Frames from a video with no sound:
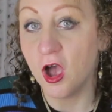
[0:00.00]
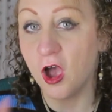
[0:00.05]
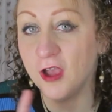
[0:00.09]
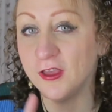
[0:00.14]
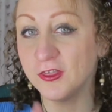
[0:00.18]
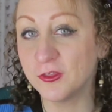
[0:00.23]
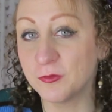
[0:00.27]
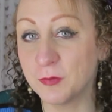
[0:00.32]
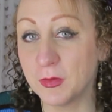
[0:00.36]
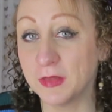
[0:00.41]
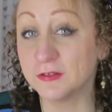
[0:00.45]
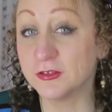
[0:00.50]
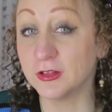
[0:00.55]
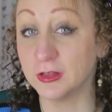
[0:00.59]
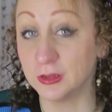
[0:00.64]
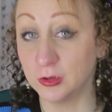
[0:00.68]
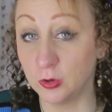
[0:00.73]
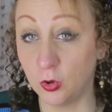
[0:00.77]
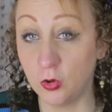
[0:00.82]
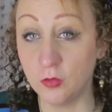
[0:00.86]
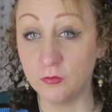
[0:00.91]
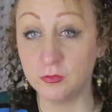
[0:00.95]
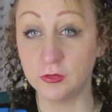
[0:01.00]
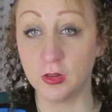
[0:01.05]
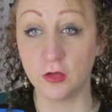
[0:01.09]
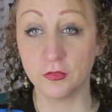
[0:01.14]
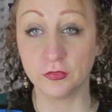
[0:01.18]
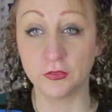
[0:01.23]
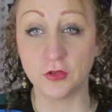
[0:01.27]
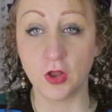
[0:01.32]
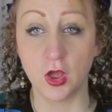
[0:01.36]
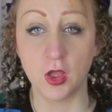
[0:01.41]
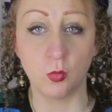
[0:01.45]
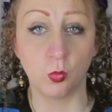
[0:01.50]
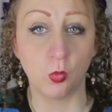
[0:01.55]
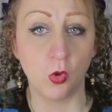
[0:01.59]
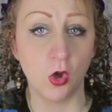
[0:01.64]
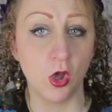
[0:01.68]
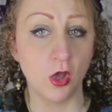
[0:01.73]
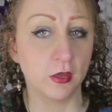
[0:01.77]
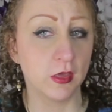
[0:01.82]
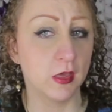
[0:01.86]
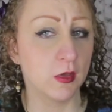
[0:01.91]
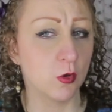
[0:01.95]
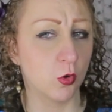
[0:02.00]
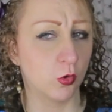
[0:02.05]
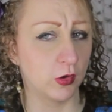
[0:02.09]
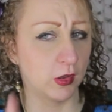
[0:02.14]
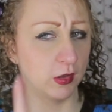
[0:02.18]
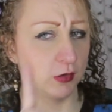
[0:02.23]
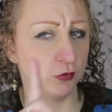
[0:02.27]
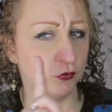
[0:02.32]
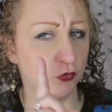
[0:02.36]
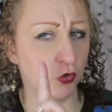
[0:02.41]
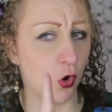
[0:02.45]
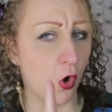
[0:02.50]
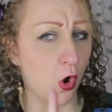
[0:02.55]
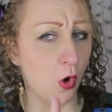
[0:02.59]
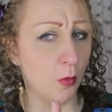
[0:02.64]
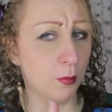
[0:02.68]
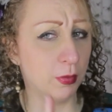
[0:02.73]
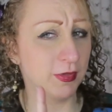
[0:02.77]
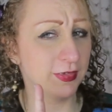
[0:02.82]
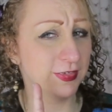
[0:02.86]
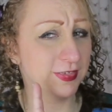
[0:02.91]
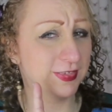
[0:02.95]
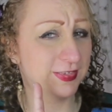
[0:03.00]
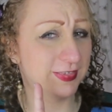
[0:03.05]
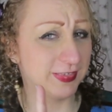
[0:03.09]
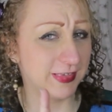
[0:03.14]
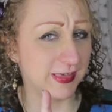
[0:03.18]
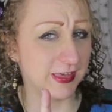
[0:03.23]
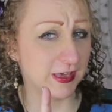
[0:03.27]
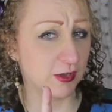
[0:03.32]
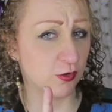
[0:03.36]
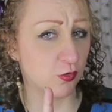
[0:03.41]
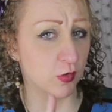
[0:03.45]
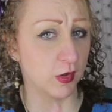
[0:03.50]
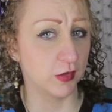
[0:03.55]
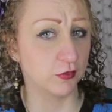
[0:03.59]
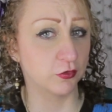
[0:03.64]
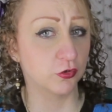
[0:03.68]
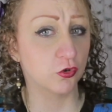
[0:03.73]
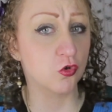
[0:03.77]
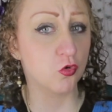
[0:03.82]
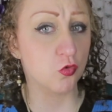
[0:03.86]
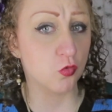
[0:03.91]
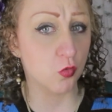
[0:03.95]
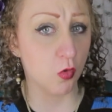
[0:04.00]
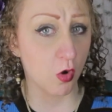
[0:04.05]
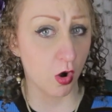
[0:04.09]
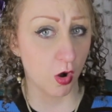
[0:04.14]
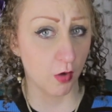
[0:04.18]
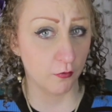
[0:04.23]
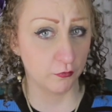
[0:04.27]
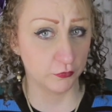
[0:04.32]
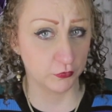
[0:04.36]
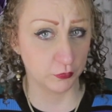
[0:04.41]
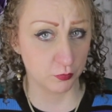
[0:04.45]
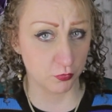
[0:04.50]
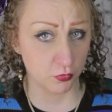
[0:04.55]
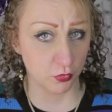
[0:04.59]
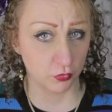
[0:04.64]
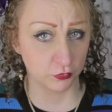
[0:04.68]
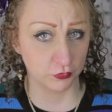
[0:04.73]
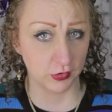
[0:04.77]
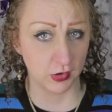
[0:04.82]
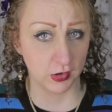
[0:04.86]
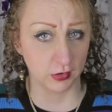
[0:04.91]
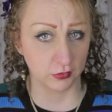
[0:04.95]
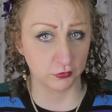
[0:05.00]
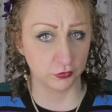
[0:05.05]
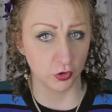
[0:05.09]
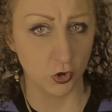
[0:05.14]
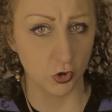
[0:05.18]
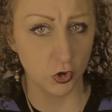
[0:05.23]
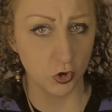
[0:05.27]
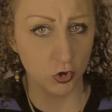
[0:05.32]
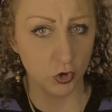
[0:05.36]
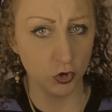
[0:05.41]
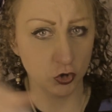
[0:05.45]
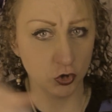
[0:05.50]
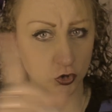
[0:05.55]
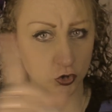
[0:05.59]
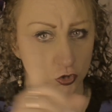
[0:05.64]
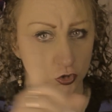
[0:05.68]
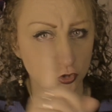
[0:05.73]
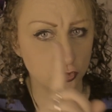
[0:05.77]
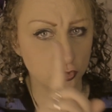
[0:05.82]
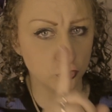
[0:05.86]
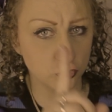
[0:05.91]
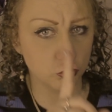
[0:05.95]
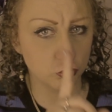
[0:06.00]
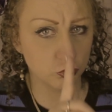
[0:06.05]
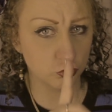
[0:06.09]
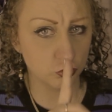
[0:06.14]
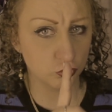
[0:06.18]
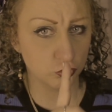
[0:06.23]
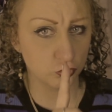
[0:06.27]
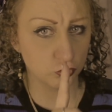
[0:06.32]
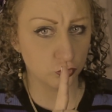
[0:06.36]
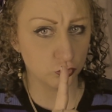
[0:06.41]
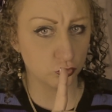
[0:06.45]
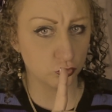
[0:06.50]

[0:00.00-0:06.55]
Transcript: I spent a lot of last night working on a top secret craft project. The